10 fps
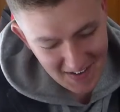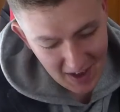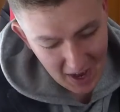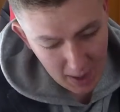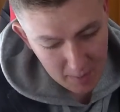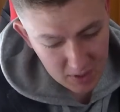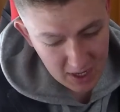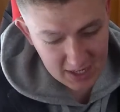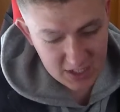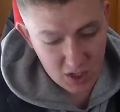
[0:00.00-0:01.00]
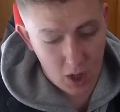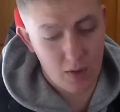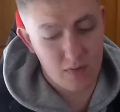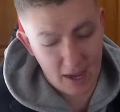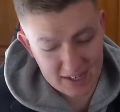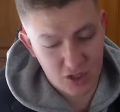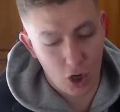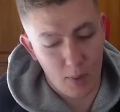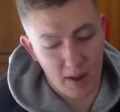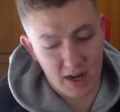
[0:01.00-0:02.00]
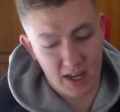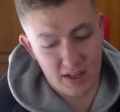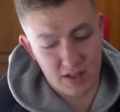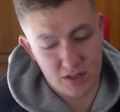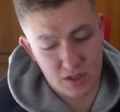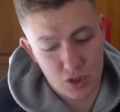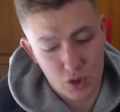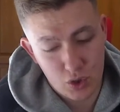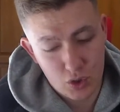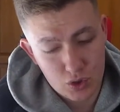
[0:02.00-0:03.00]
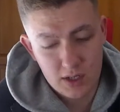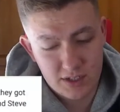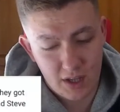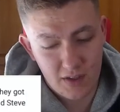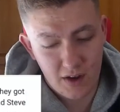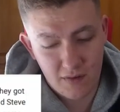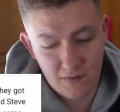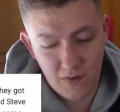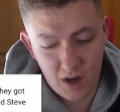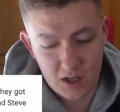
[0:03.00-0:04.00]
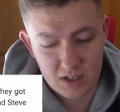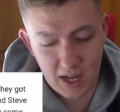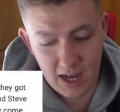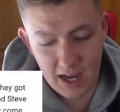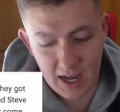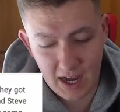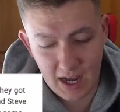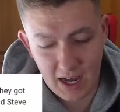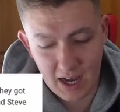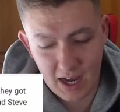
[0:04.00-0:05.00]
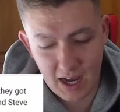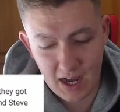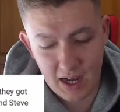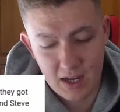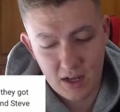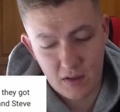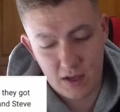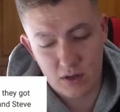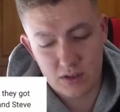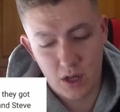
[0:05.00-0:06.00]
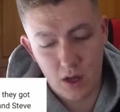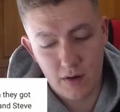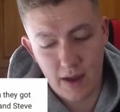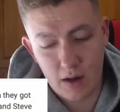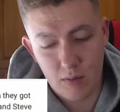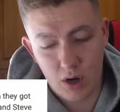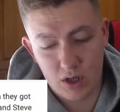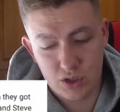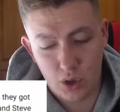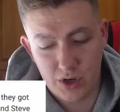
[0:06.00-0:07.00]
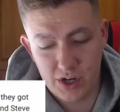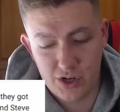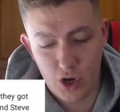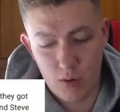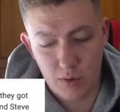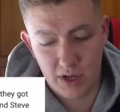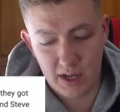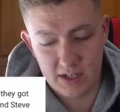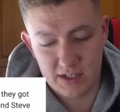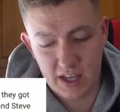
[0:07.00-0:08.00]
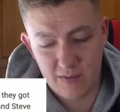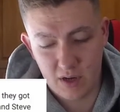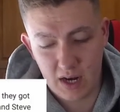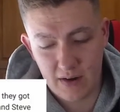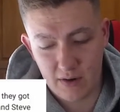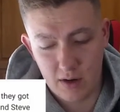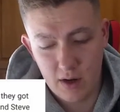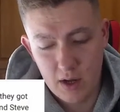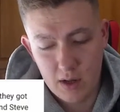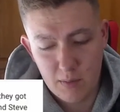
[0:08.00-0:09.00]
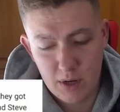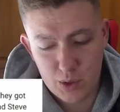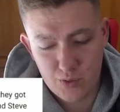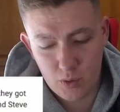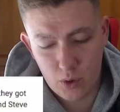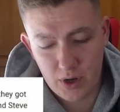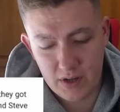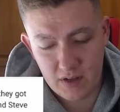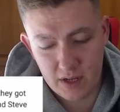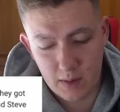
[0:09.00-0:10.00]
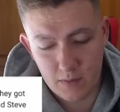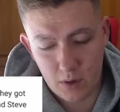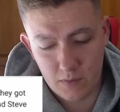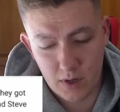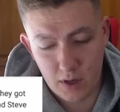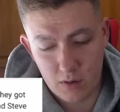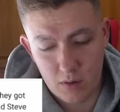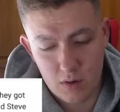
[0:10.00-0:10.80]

Um, the next next comment is Sunderland first. Ha ha ha ha ha. They got turned down by a Scottish nobody and Steve McClaren. Middlesbrough will easily come top two.